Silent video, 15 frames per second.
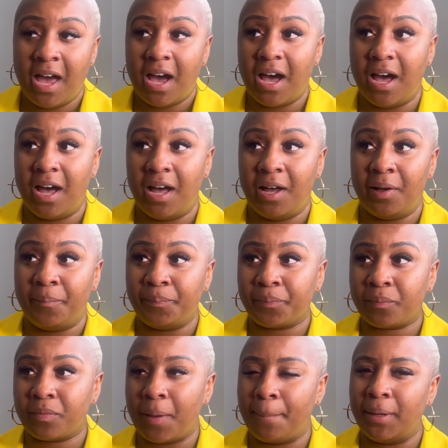
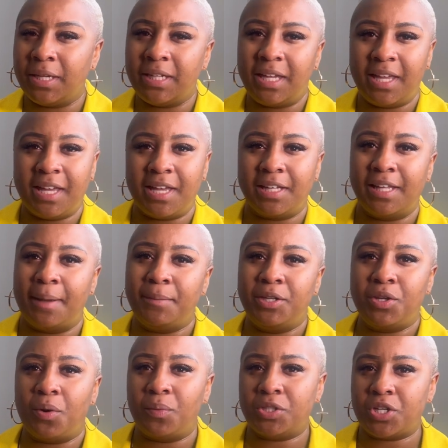But yeah, let me
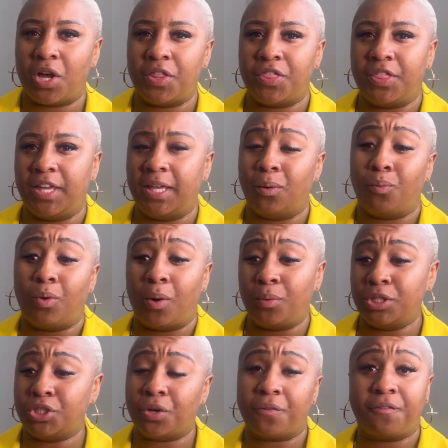know what y'all think. What
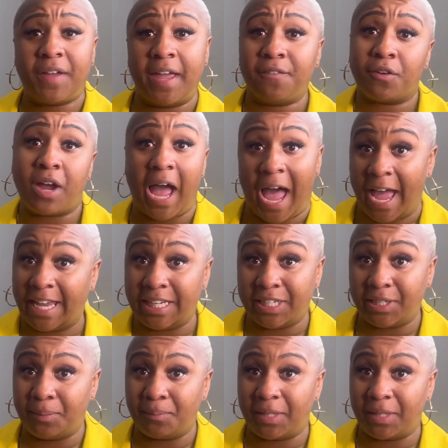was your favorite item?